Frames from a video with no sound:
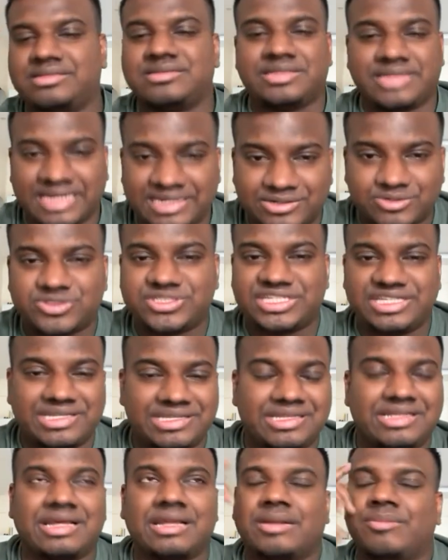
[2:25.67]
tend to
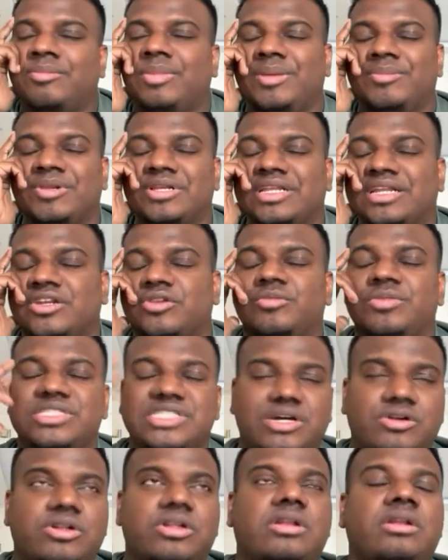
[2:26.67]
see that people tend to miss
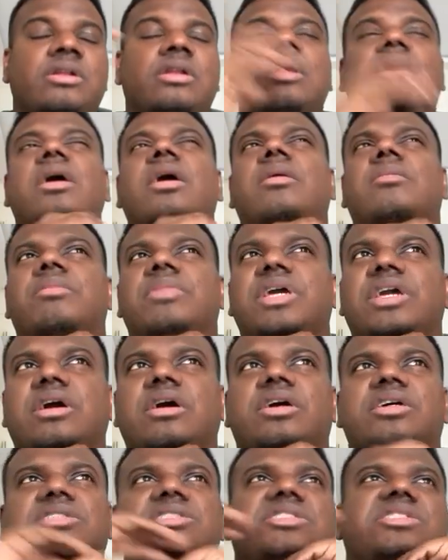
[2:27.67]
out on,
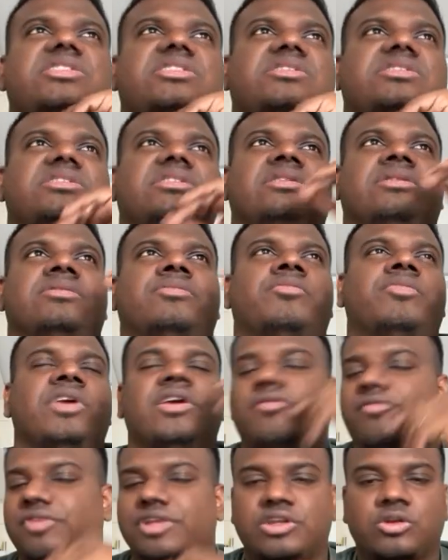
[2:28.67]
because
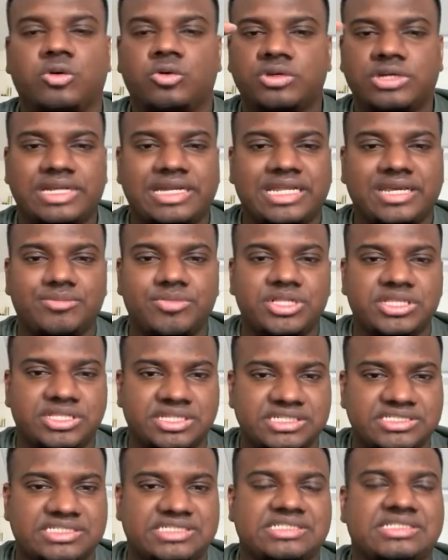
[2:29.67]
if we don't enable
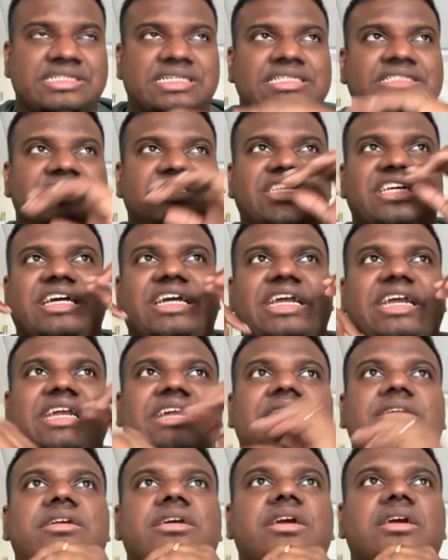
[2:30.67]
this
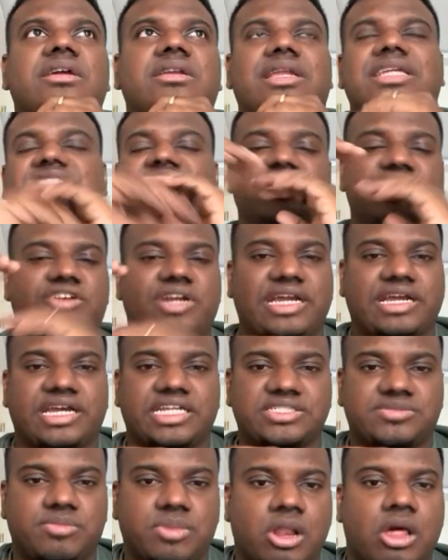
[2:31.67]
inside, let's say, a
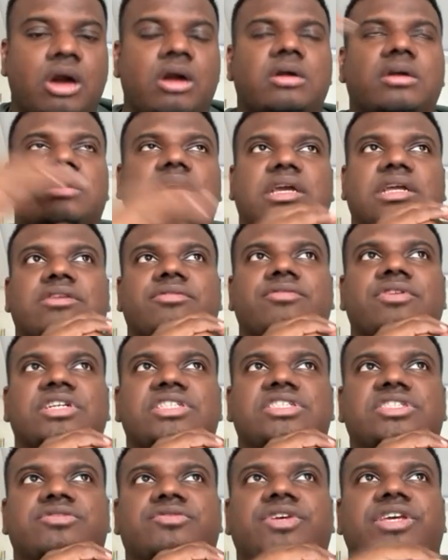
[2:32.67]
try-catch block in
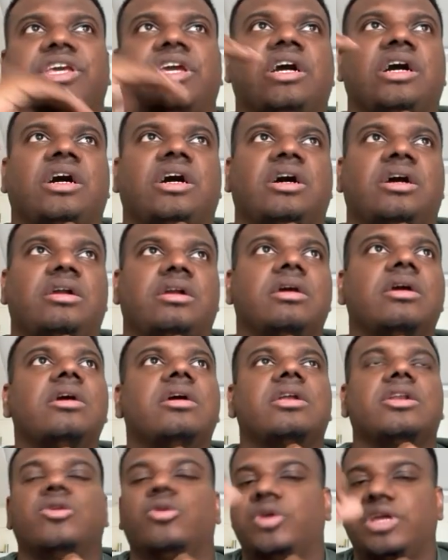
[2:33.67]
which we are
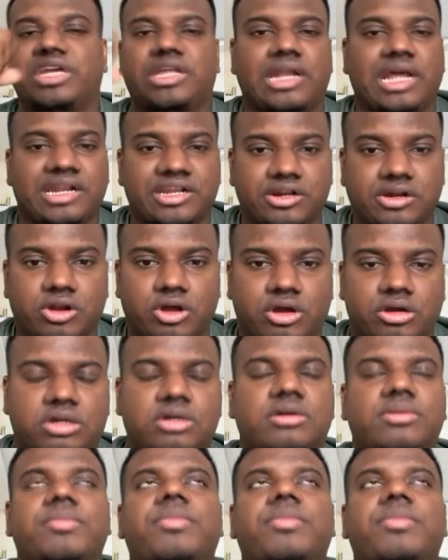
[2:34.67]
doing an error log,